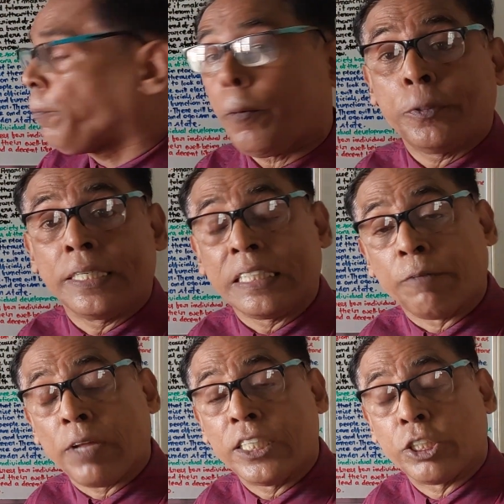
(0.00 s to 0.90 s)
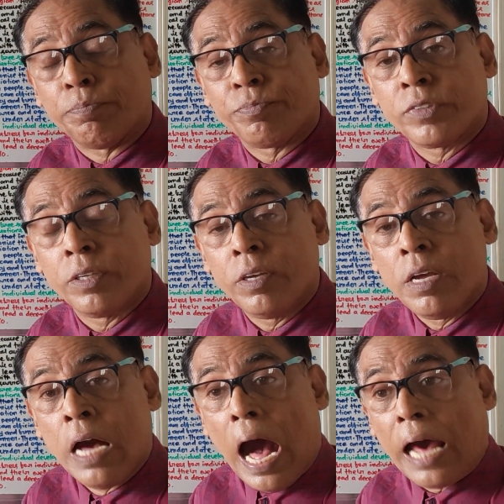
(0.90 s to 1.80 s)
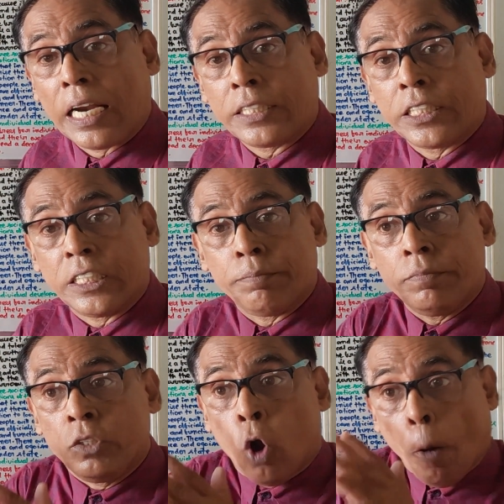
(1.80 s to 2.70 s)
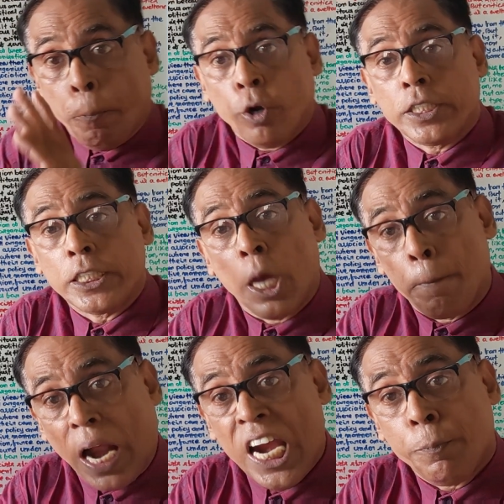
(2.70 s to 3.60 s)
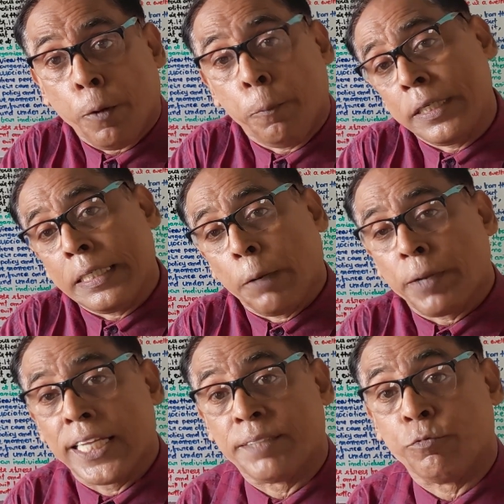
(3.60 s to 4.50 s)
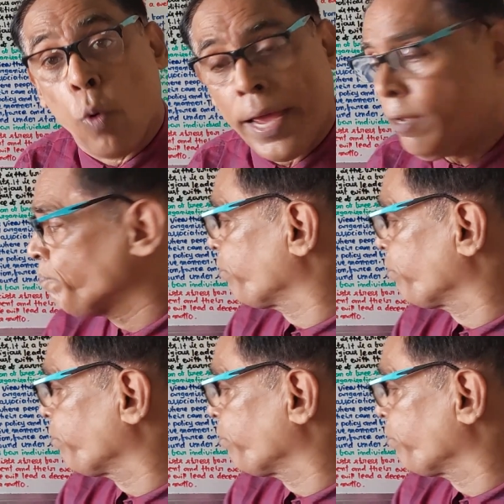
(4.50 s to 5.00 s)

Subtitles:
property and capitalism. Anarchism opposes private property and capitalism. Why?